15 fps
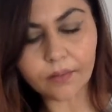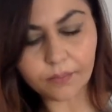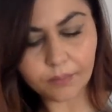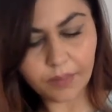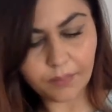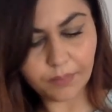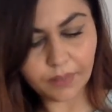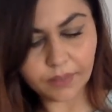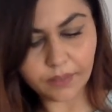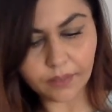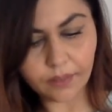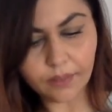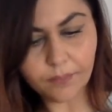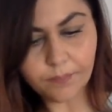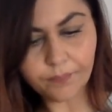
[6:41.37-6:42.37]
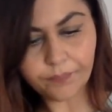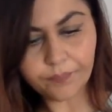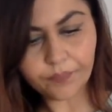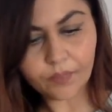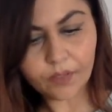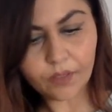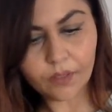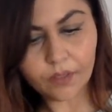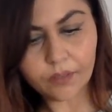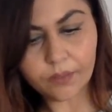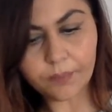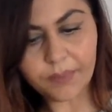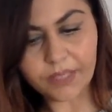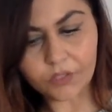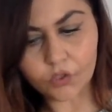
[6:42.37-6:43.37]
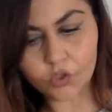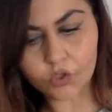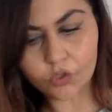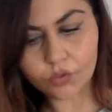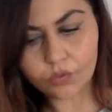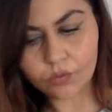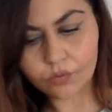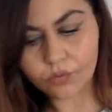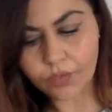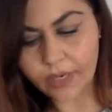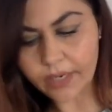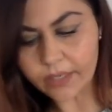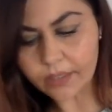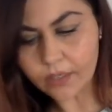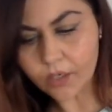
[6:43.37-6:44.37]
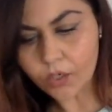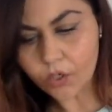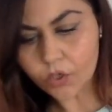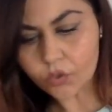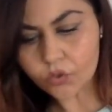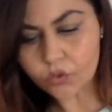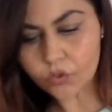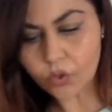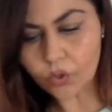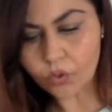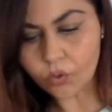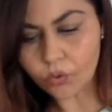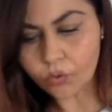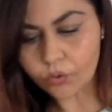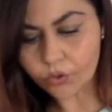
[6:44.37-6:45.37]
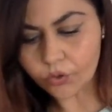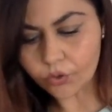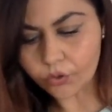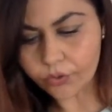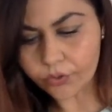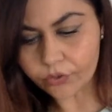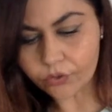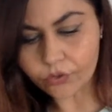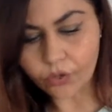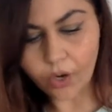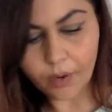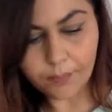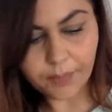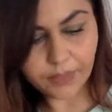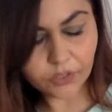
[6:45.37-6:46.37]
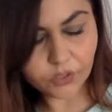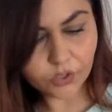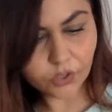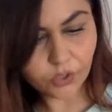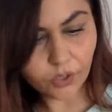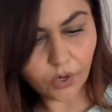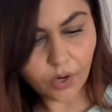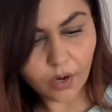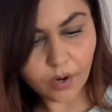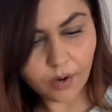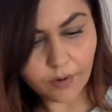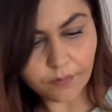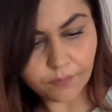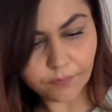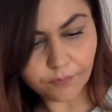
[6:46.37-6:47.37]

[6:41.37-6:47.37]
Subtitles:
maybe the beach, right? So you're going to draw a picture of